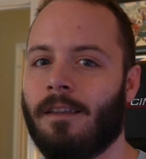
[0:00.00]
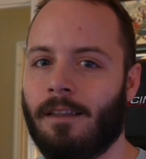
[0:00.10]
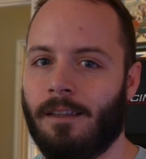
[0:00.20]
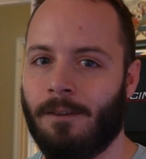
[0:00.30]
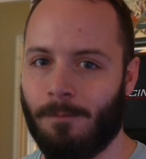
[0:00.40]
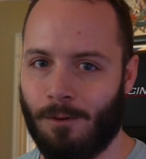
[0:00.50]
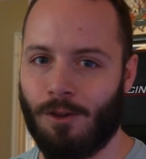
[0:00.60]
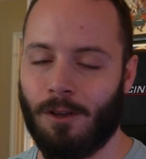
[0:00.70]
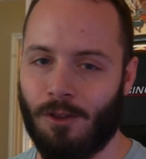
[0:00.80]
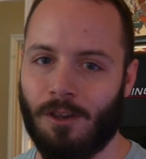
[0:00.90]
you
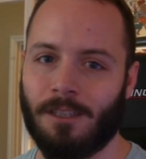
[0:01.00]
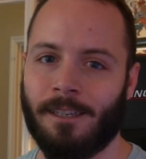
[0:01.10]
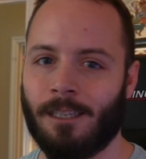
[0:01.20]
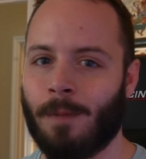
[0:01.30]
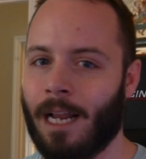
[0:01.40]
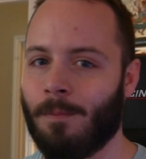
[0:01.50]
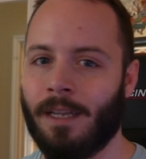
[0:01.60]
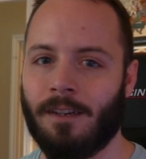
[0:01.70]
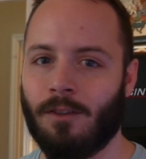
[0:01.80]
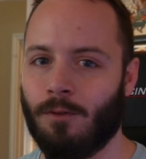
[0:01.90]
should just expect
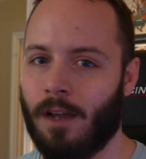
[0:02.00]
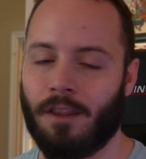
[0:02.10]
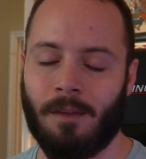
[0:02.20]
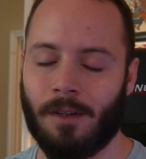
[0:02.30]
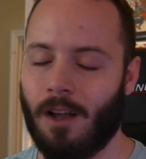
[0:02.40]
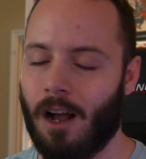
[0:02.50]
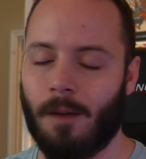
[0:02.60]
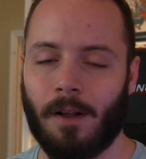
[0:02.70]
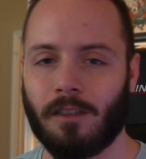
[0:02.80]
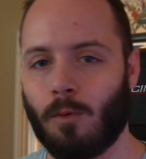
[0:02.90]
me to do nothing but talk
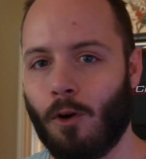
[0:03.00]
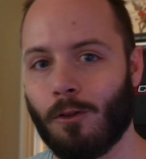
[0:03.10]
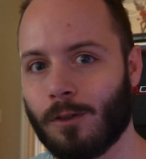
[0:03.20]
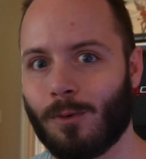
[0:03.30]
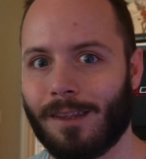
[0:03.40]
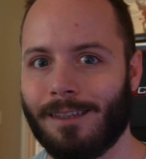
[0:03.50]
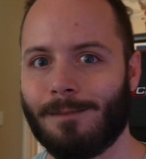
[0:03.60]
about spoilers with these